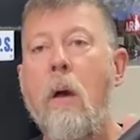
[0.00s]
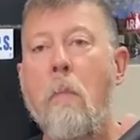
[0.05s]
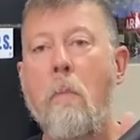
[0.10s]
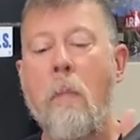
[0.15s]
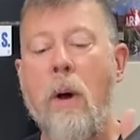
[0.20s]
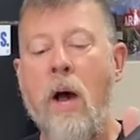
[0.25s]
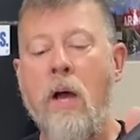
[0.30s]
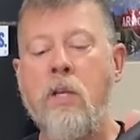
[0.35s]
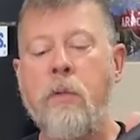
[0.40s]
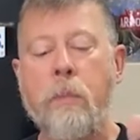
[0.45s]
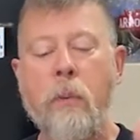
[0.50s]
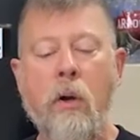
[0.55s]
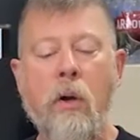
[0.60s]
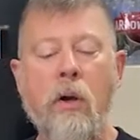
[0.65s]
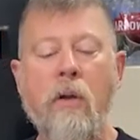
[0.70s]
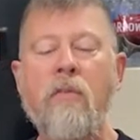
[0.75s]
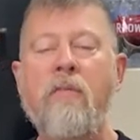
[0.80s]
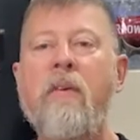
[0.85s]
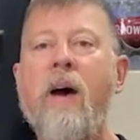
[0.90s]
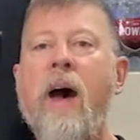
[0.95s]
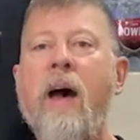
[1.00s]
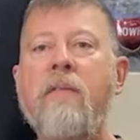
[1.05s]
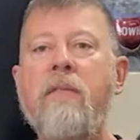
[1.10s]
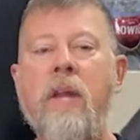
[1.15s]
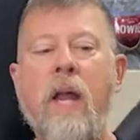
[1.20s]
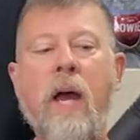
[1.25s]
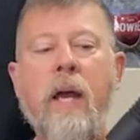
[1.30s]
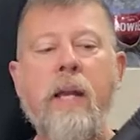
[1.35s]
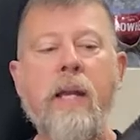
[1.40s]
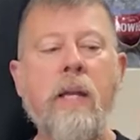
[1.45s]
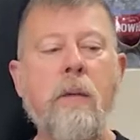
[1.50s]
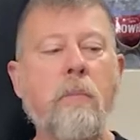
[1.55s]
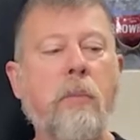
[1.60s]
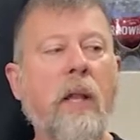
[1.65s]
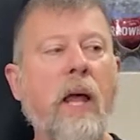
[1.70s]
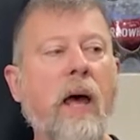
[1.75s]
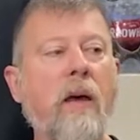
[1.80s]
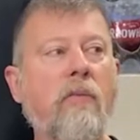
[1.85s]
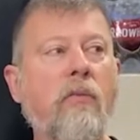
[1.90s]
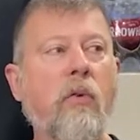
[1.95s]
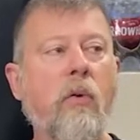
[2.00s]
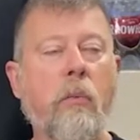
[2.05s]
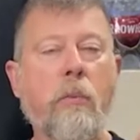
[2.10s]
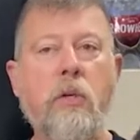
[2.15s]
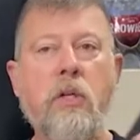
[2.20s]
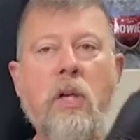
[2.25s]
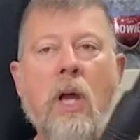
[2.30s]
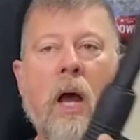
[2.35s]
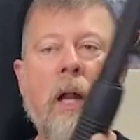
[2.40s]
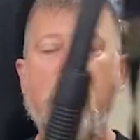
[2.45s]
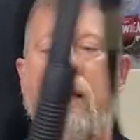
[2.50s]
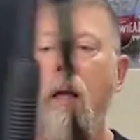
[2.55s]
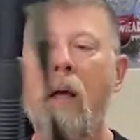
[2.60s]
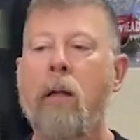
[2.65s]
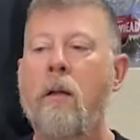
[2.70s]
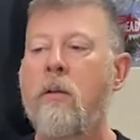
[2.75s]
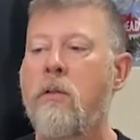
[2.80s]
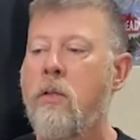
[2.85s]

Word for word: Mossberg 590 platform shotgun.